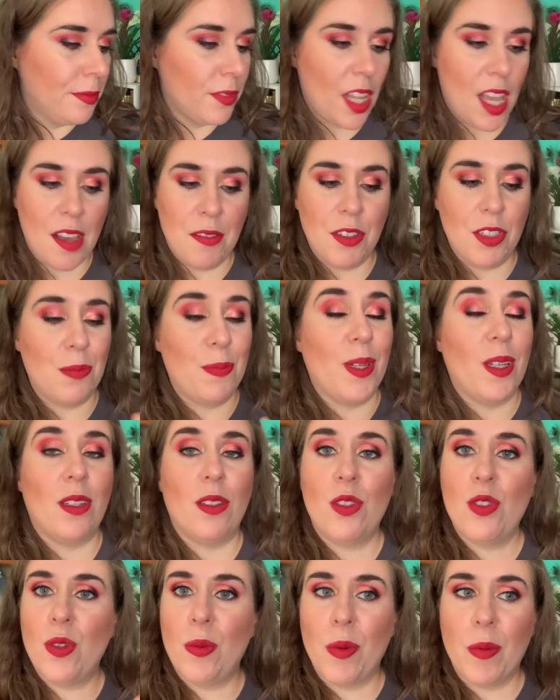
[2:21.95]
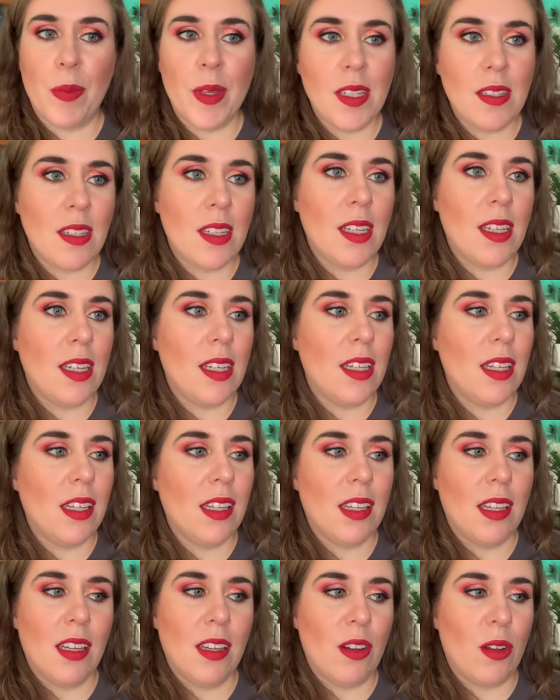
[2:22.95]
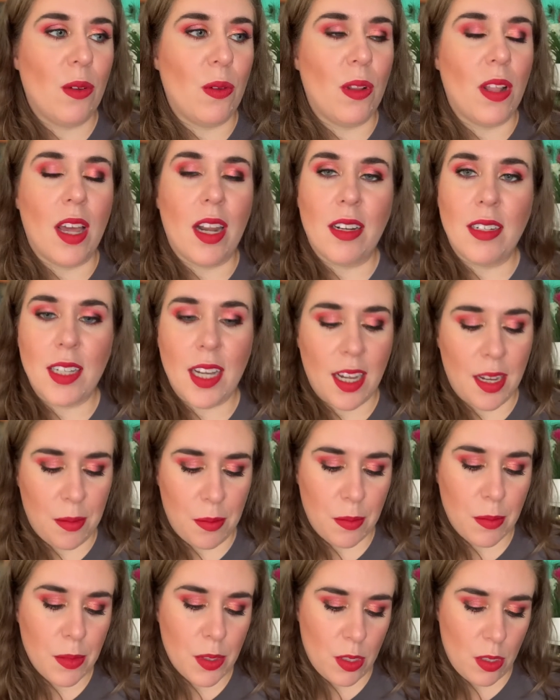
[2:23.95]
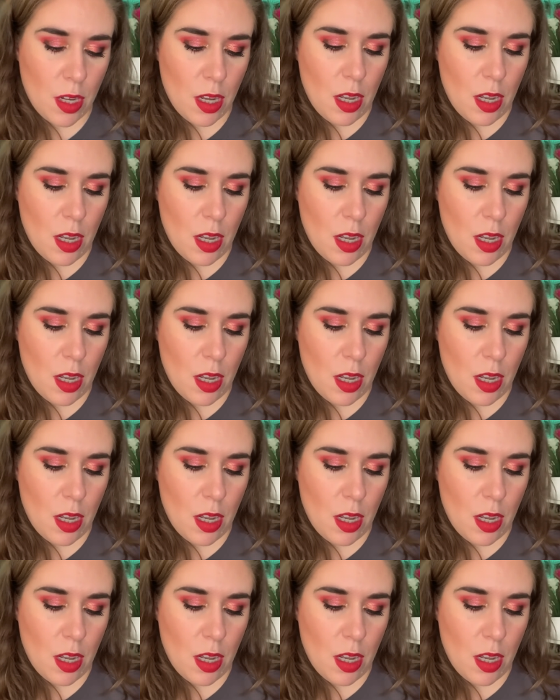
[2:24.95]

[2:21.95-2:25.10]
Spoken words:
I've just been super busy, you know, a lot of times.